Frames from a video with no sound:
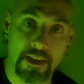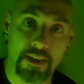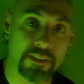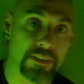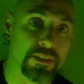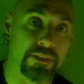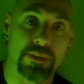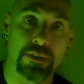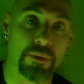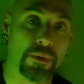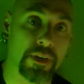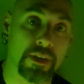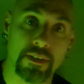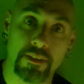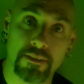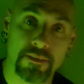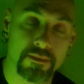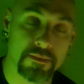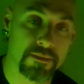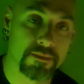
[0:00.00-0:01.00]
just do it.
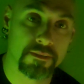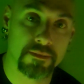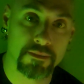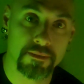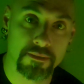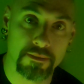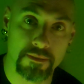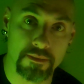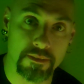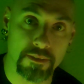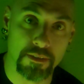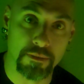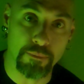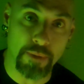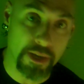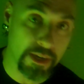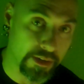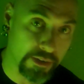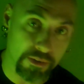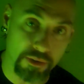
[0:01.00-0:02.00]
And
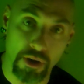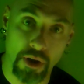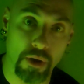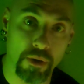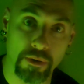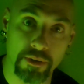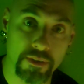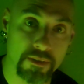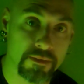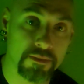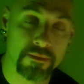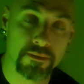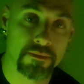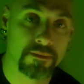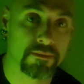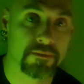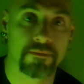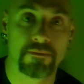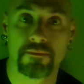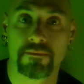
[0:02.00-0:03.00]
make it your own,
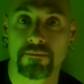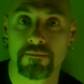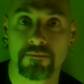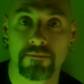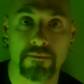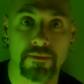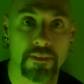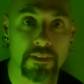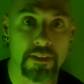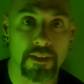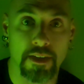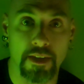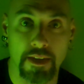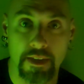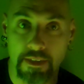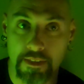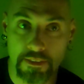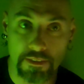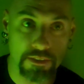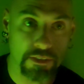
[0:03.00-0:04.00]

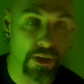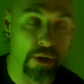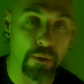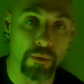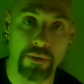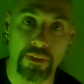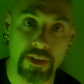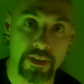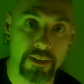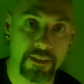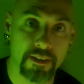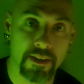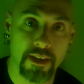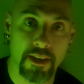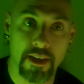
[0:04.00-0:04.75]
and go with it.